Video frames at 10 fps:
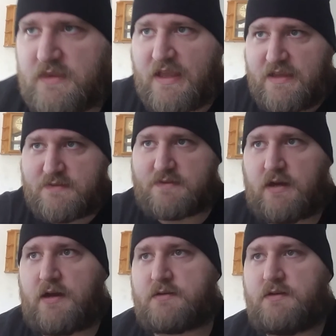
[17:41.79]
it's
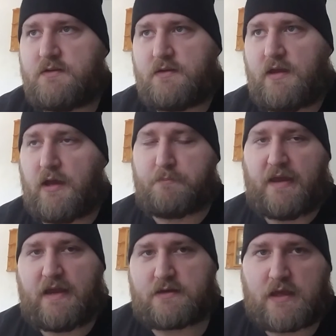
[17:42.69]
not a
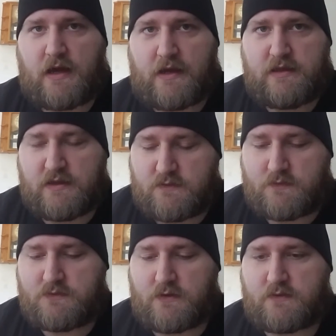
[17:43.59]
bad guy.
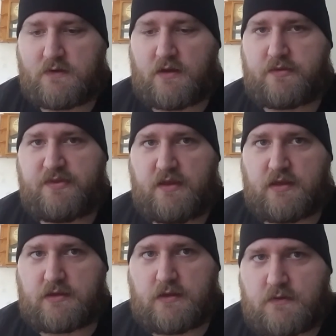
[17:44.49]
It's just a
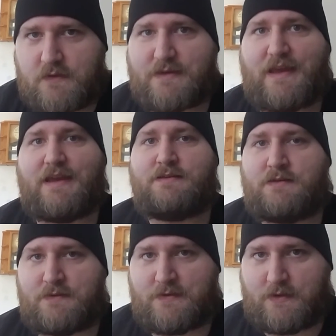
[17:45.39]
thing. It's an
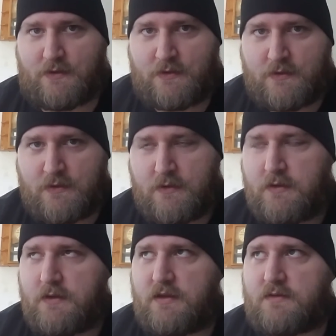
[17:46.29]
entity.
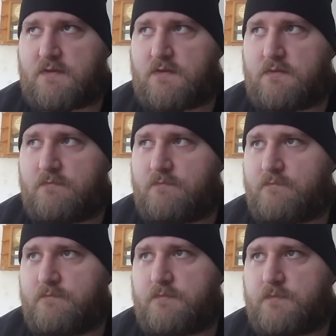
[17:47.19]
It's
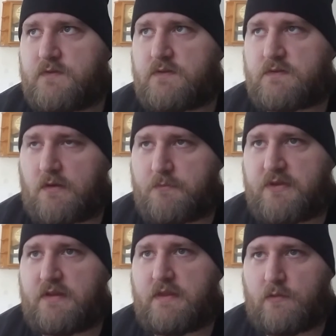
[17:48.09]

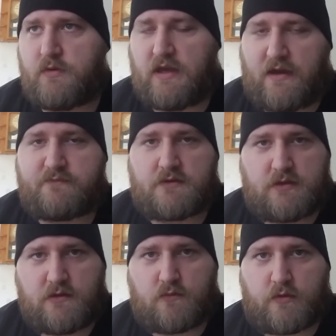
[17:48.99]
something that we have to
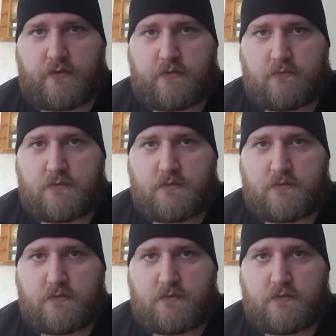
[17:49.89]
deal with.